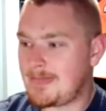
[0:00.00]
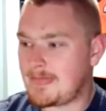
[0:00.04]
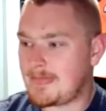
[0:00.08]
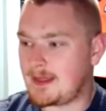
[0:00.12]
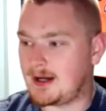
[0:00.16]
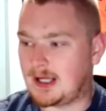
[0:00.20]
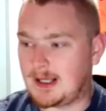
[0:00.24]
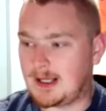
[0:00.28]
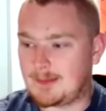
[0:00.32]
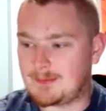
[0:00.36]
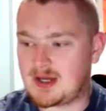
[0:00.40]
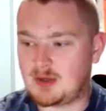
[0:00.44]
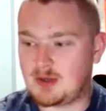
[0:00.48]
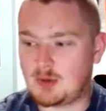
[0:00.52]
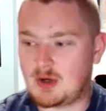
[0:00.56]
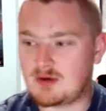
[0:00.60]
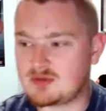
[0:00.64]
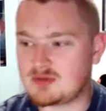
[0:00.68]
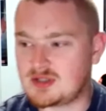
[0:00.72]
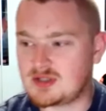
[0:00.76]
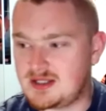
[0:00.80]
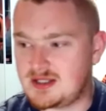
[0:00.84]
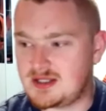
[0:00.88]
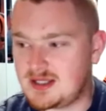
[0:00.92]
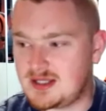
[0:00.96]

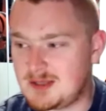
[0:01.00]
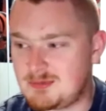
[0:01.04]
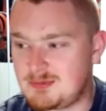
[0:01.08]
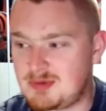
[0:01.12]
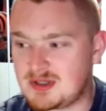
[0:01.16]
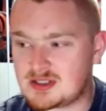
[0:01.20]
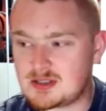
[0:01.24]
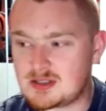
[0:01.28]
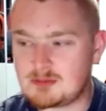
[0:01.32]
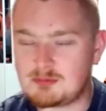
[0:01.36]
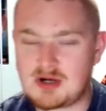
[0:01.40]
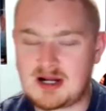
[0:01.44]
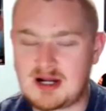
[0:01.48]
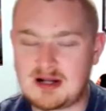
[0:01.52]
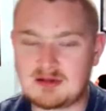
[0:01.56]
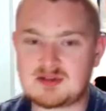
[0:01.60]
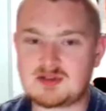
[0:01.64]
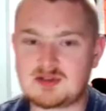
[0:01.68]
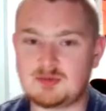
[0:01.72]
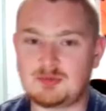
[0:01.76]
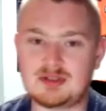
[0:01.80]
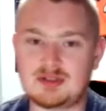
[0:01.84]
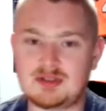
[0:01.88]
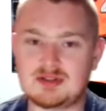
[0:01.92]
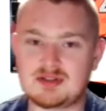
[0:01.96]
However, he picked the Browns
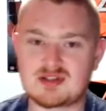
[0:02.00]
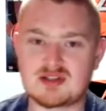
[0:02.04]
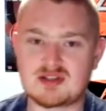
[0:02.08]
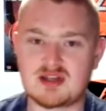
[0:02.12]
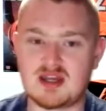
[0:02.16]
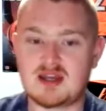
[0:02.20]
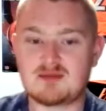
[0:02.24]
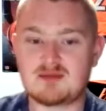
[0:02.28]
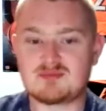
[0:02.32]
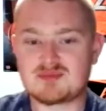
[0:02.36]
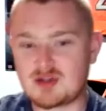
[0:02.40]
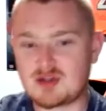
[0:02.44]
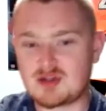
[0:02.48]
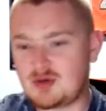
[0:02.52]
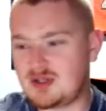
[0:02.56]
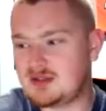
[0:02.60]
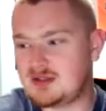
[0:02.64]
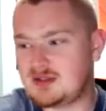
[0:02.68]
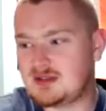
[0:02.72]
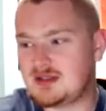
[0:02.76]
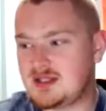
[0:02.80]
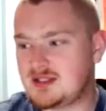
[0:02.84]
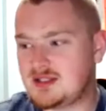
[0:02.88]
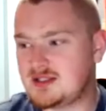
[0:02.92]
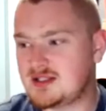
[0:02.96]
to win this game, so
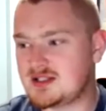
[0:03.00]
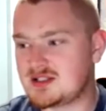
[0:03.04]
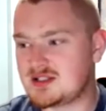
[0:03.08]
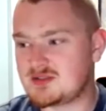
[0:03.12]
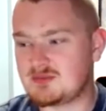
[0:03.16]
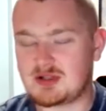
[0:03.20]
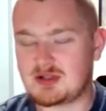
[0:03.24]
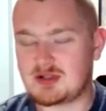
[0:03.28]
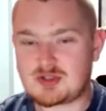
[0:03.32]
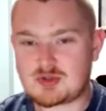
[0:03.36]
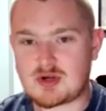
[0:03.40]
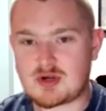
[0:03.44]
he did as much